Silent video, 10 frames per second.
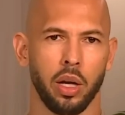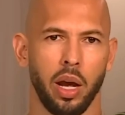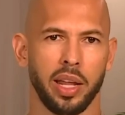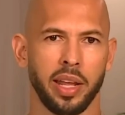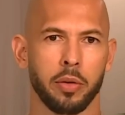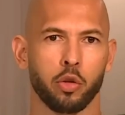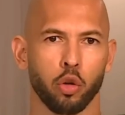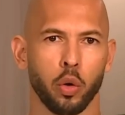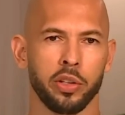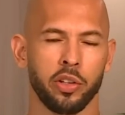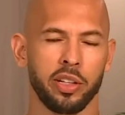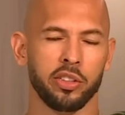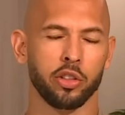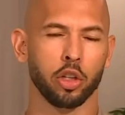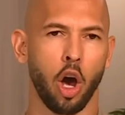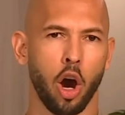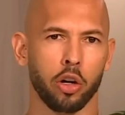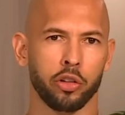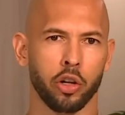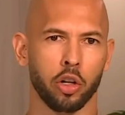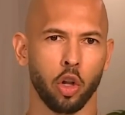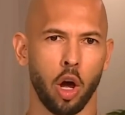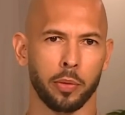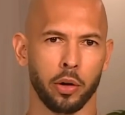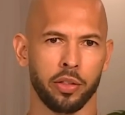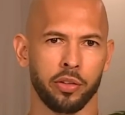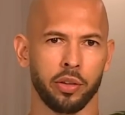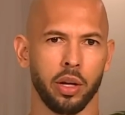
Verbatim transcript: and they grew into these large conglomerates